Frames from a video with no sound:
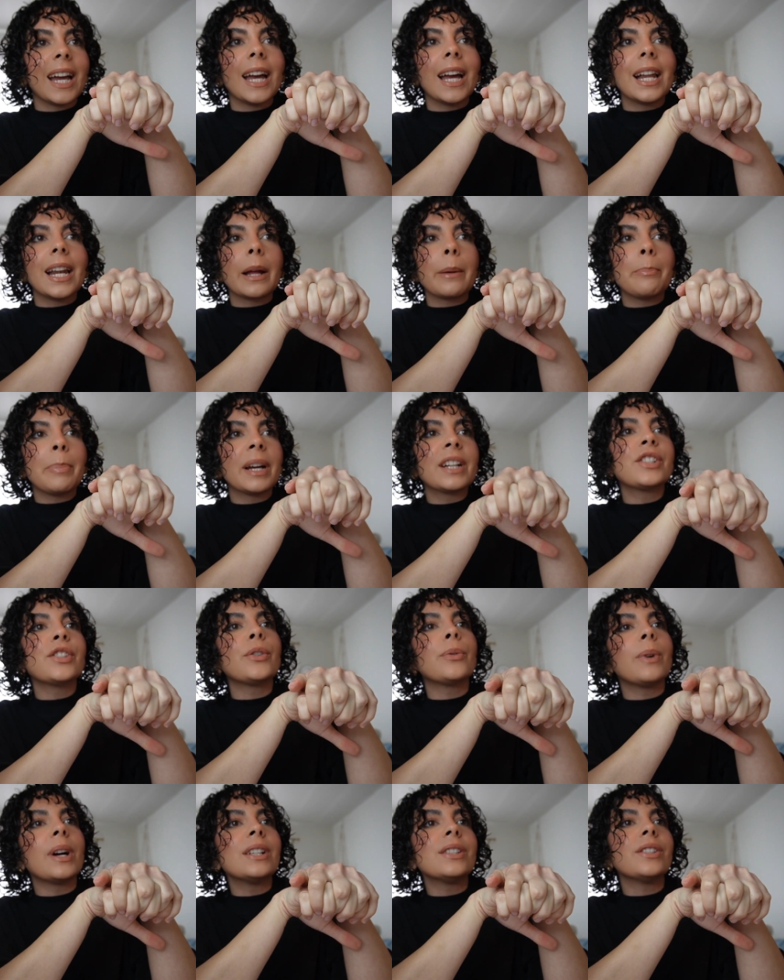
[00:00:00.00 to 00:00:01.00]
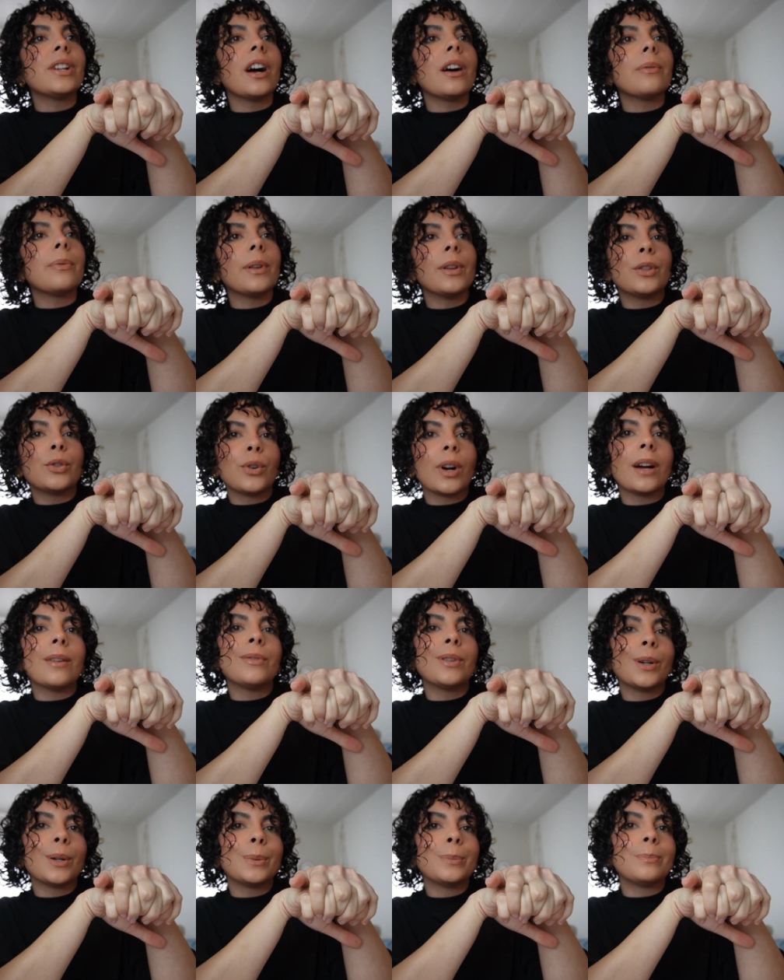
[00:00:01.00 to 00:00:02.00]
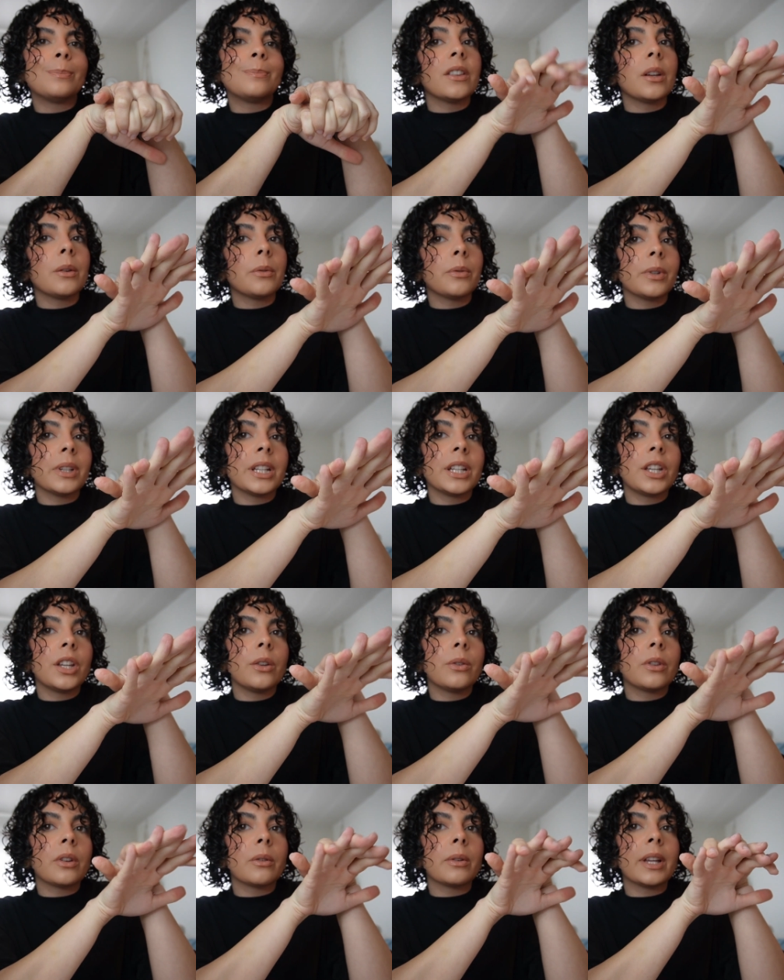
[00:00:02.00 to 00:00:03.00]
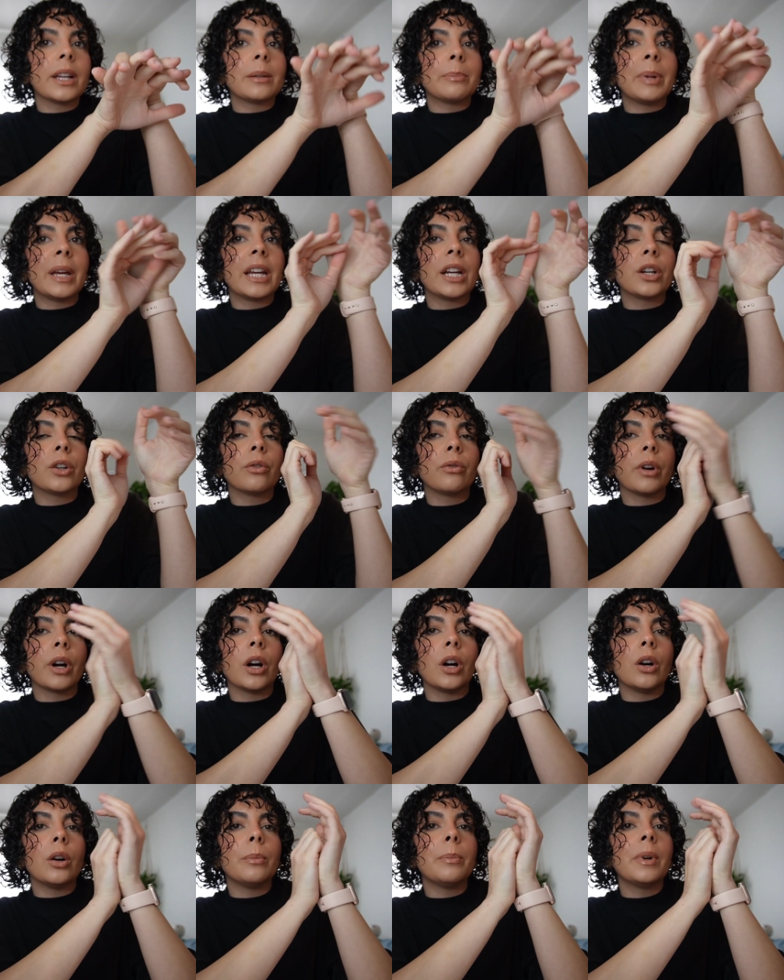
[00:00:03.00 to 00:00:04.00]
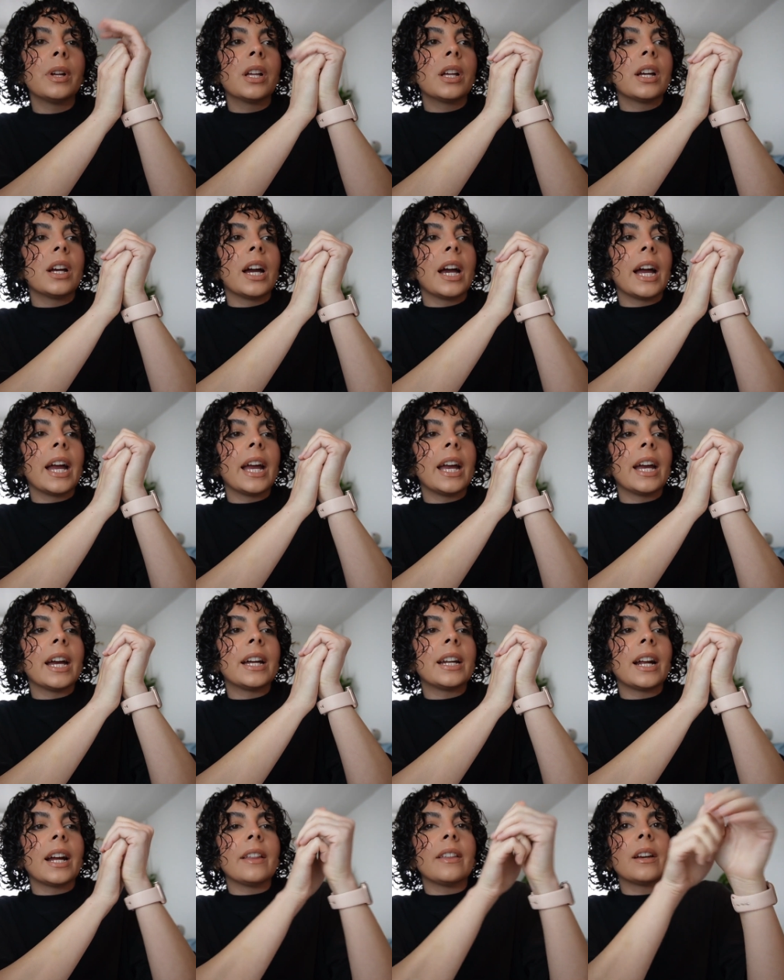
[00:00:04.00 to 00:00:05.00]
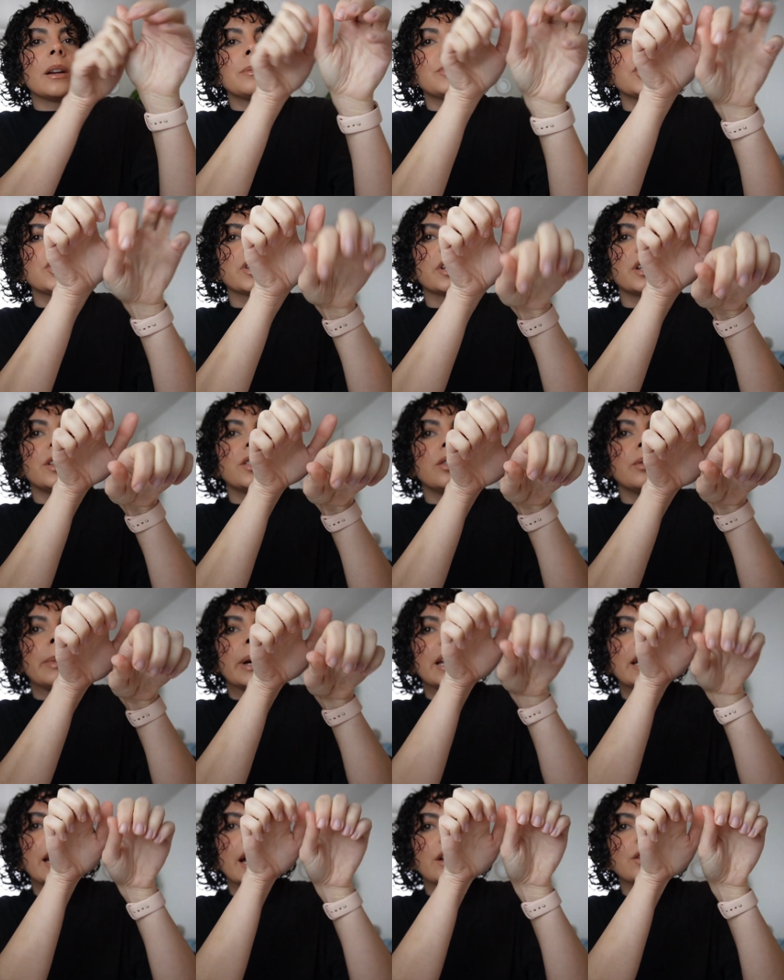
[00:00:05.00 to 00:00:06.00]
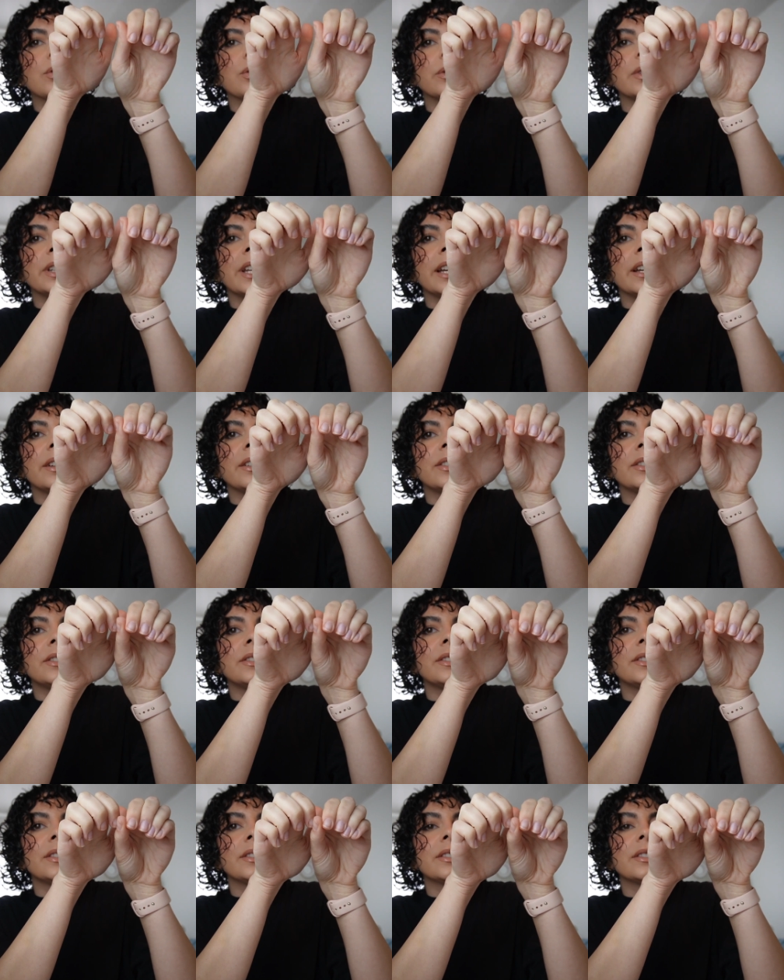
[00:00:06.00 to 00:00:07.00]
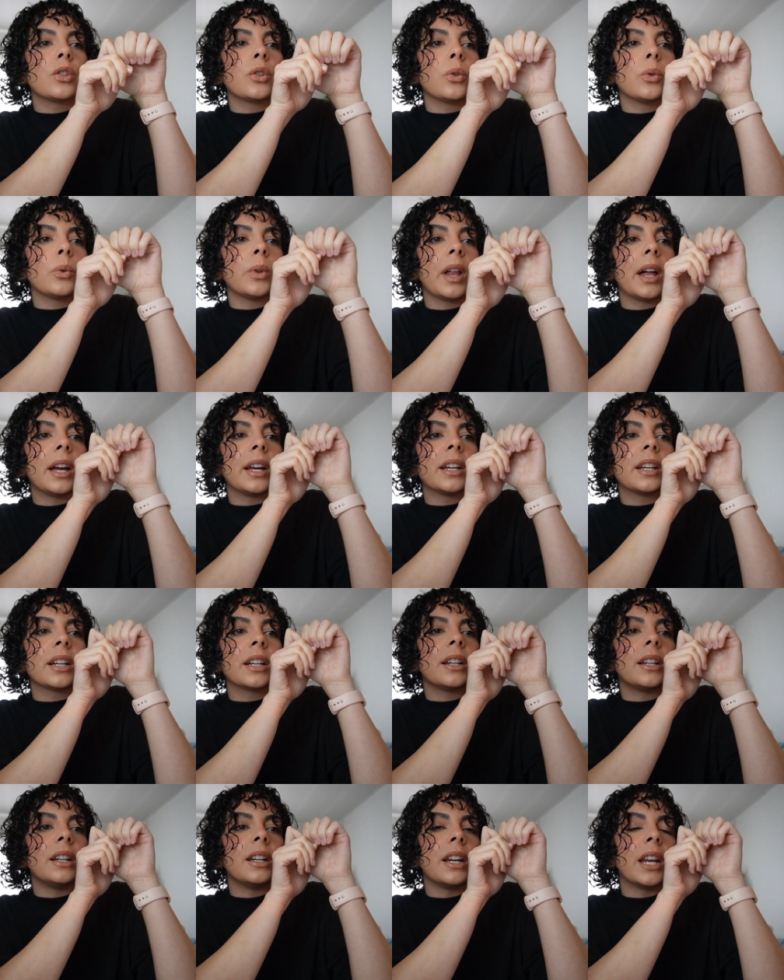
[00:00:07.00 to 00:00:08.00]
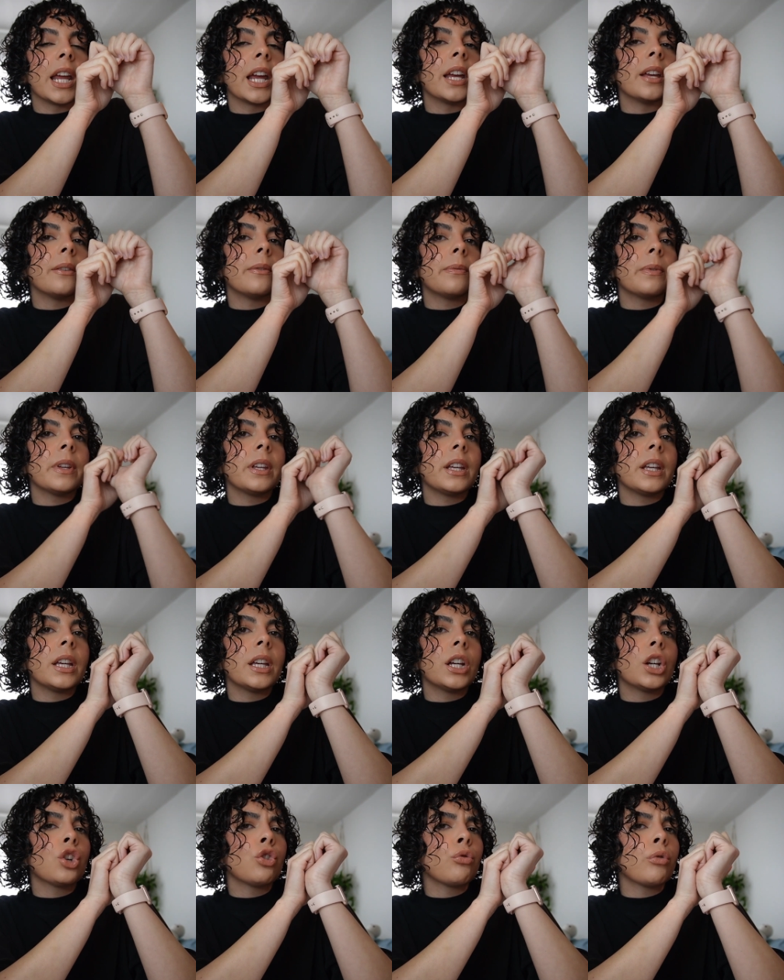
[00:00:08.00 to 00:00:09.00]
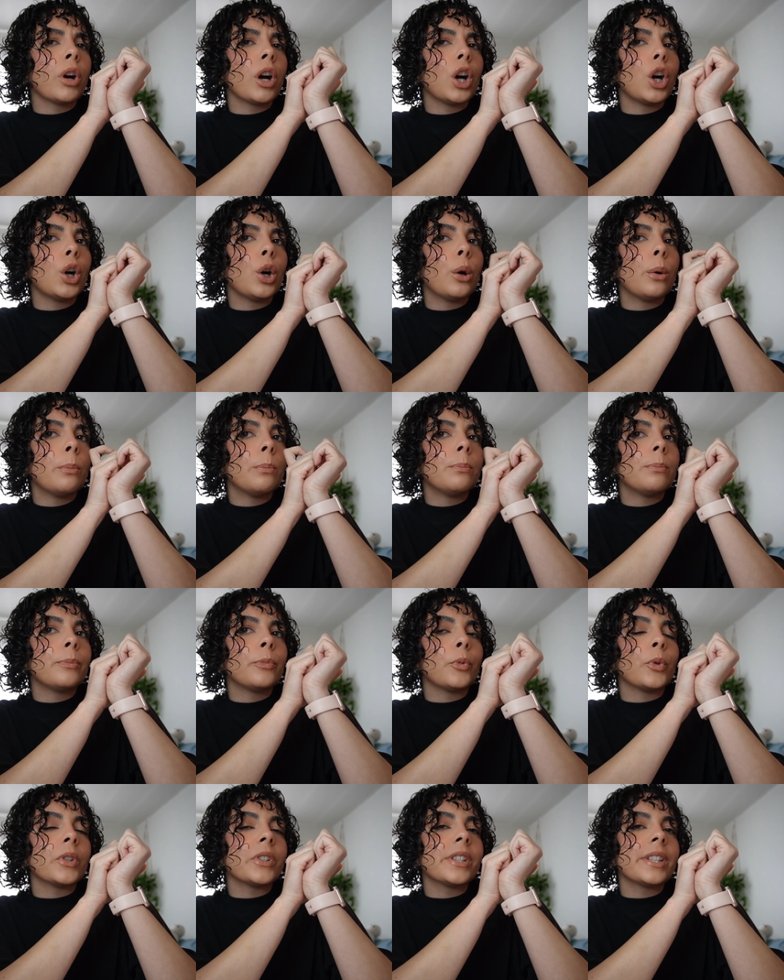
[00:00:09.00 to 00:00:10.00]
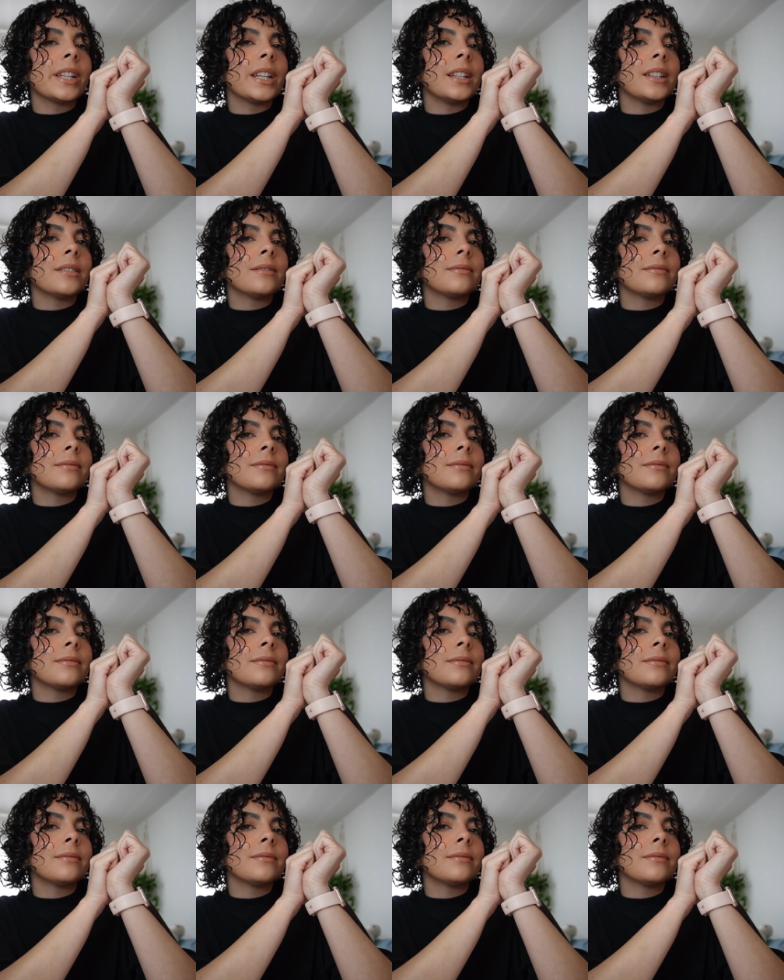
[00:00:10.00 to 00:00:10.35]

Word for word: And I picked the rest off on the drive home. They were really cute. They were like pink chrome. And I think I'm just gonna do my natural nails. Do like navy chrome. We'll see.